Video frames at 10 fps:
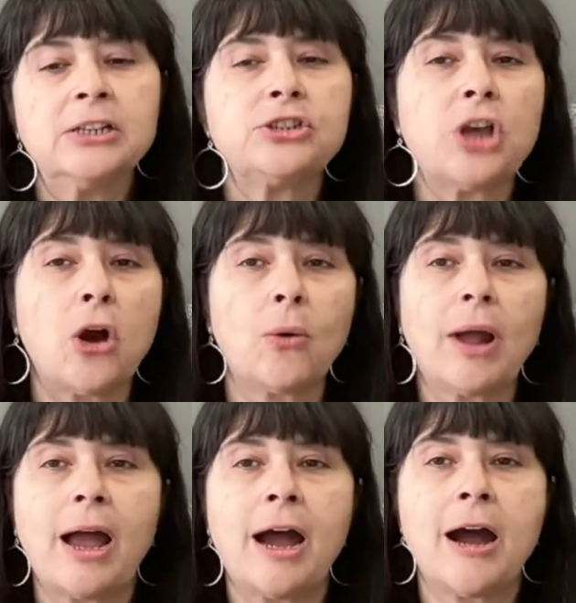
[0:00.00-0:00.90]
So
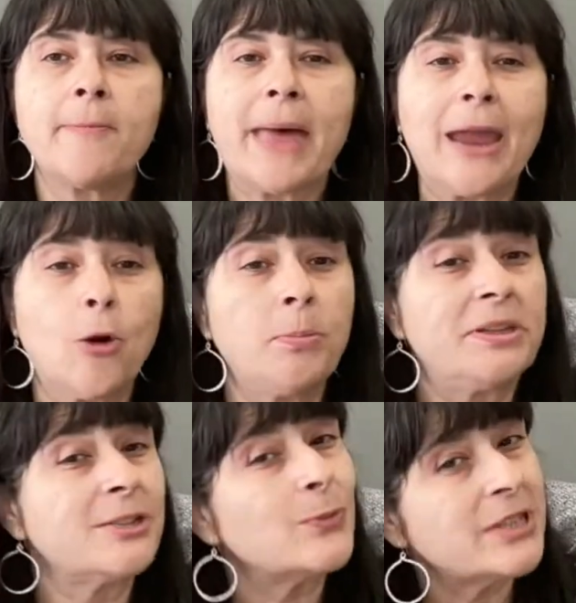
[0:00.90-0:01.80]
I hope
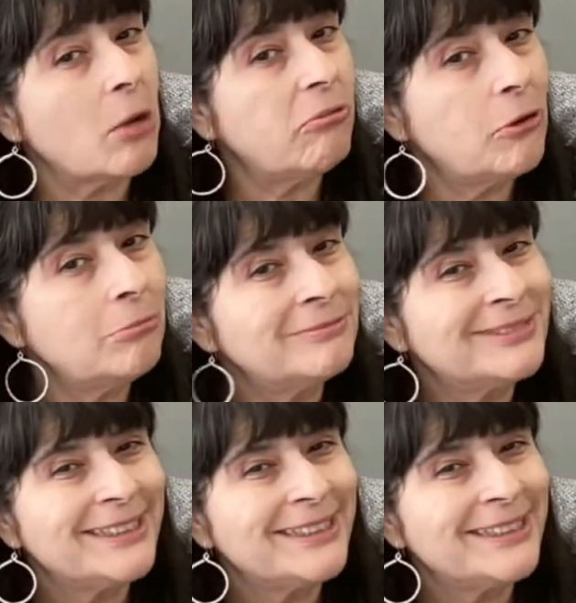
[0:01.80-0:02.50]
that this was helpful.